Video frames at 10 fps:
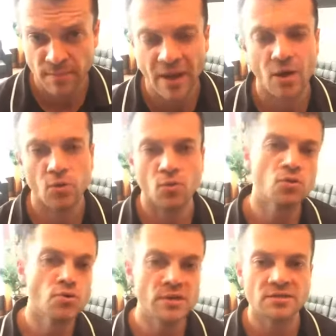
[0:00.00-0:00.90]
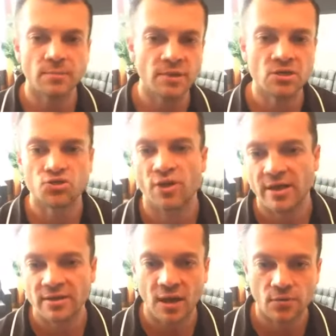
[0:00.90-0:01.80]
how cookies are being
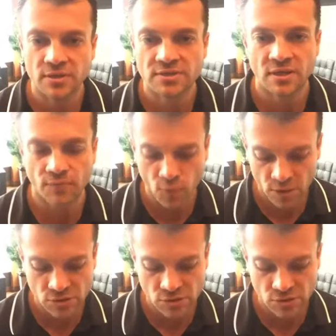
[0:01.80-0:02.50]
tracked, how this stuff works.